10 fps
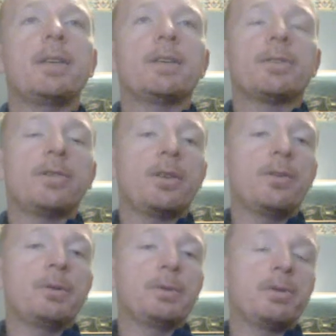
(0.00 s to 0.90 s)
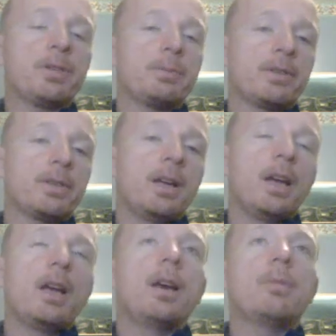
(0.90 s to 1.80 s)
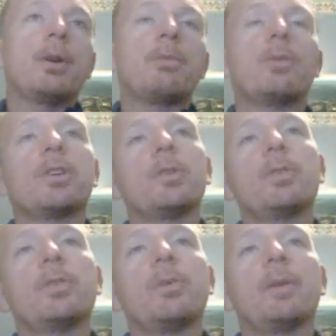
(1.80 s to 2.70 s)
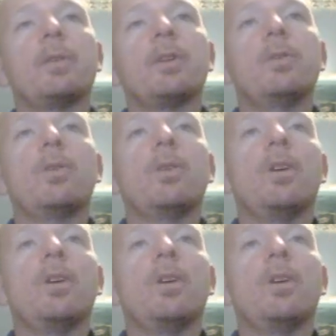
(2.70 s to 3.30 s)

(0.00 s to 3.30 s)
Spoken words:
busy. It's coming up to Christmas. But I'm going to do another quick video